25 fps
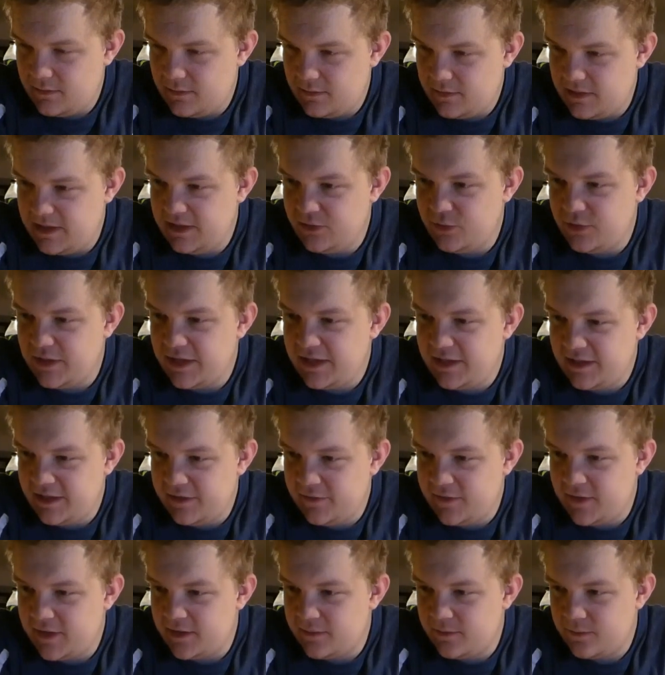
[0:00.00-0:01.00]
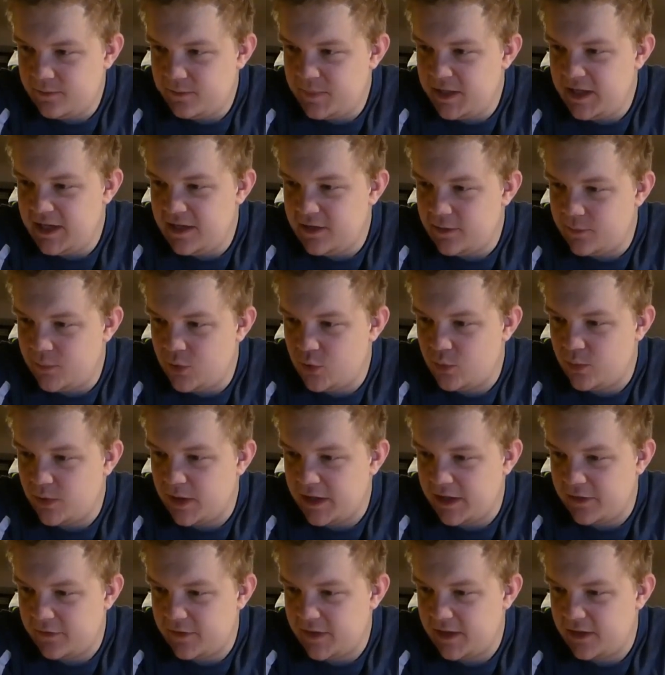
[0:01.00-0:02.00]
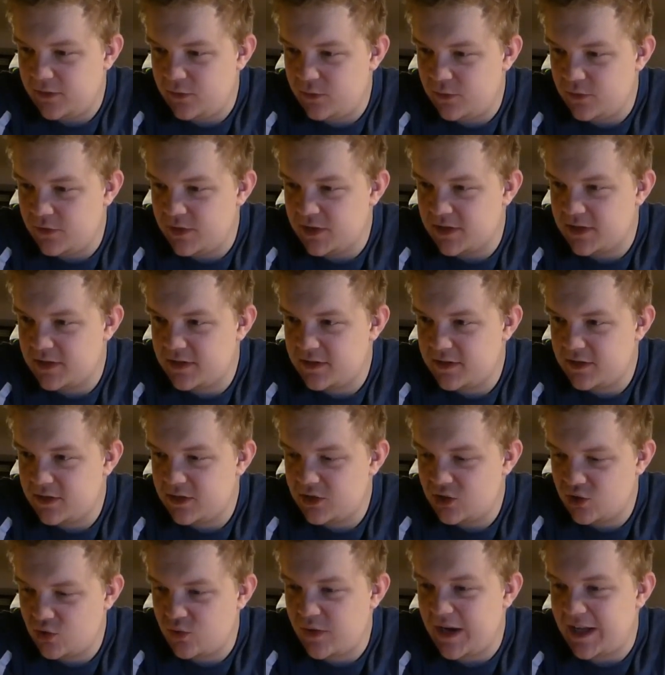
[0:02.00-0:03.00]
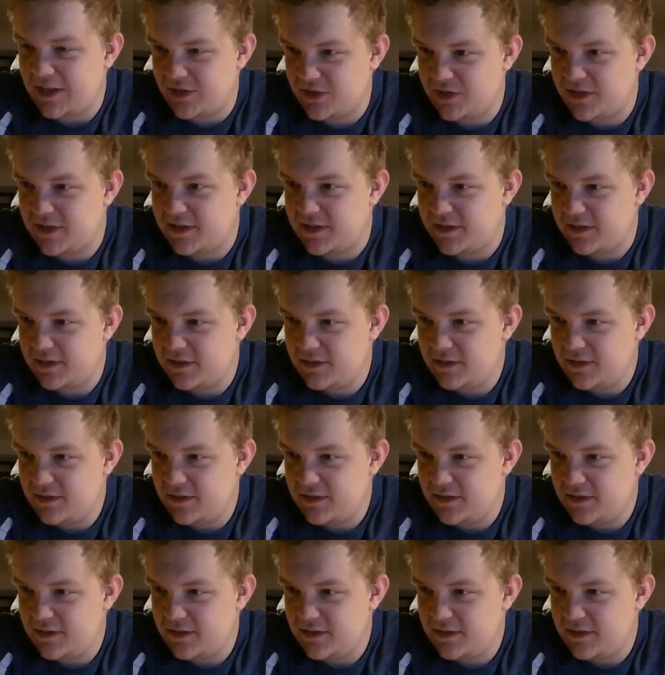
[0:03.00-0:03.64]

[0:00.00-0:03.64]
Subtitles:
so you didn't even pee or poop or anything. You just scratched it.